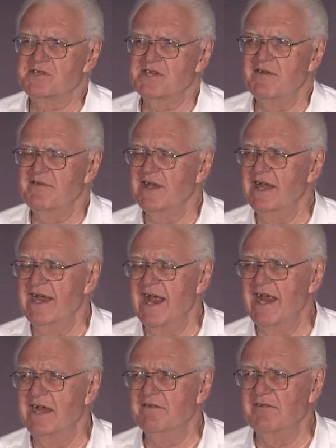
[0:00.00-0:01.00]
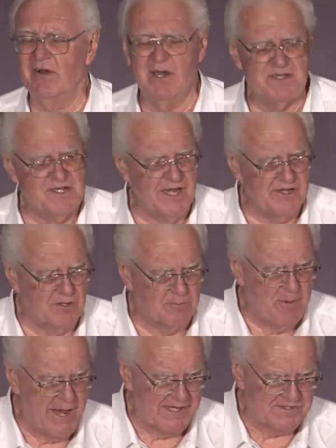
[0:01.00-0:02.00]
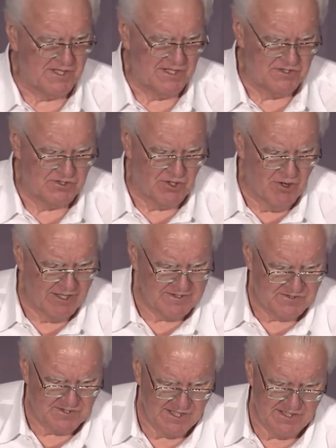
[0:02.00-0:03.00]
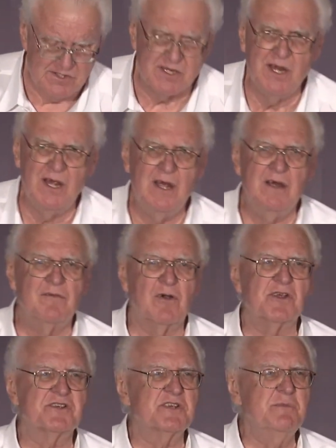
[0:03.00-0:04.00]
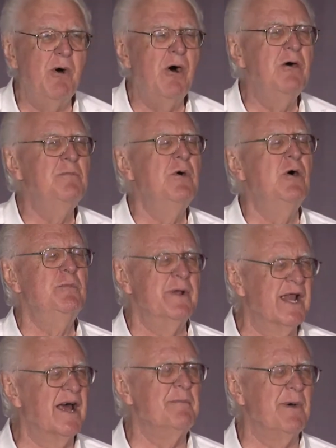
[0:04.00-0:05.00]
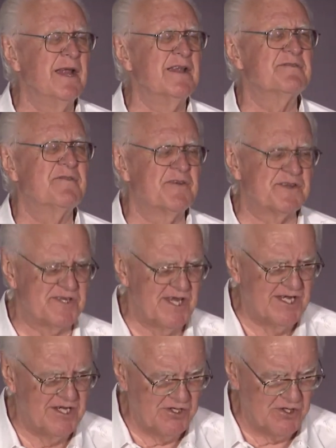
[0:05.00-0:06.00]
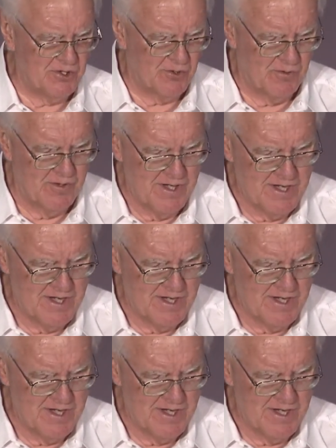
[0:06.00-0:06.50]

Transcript: 7 and 8, a very tender passage. God says, For a small moment I might have forsaken you,